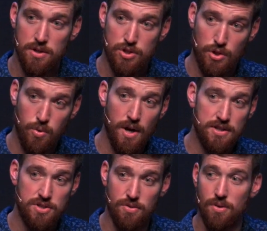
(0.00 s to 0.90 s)
to
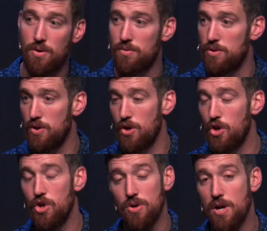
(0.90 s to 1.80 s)
Christ alone.
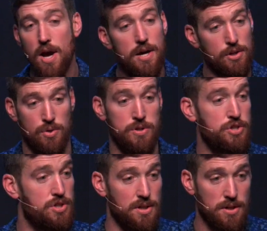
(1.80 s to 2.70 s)
You're not a
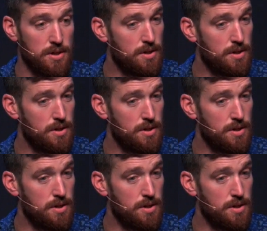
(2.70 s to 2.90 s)
Christian.